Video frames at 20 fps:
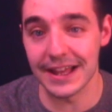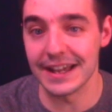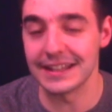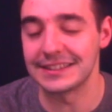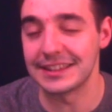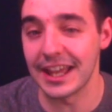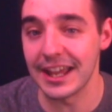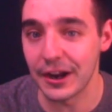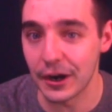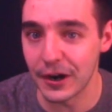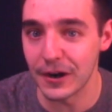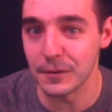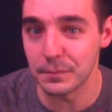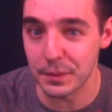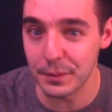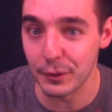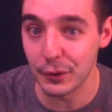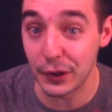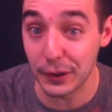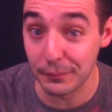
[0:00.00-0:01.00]
like they heard
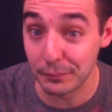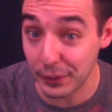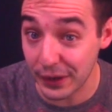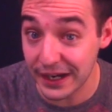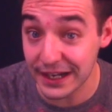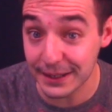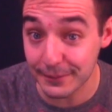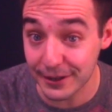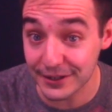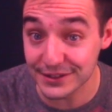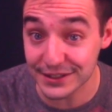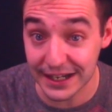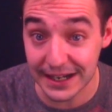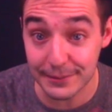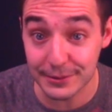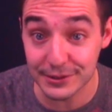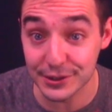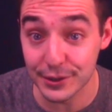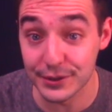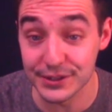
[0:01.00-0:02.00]
people complaining about
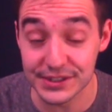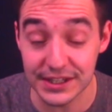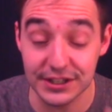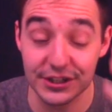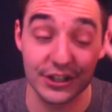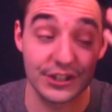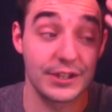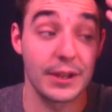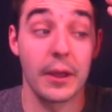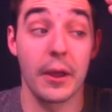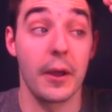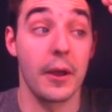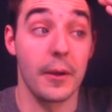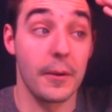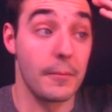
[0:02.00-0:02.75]
dynamic duos and they just,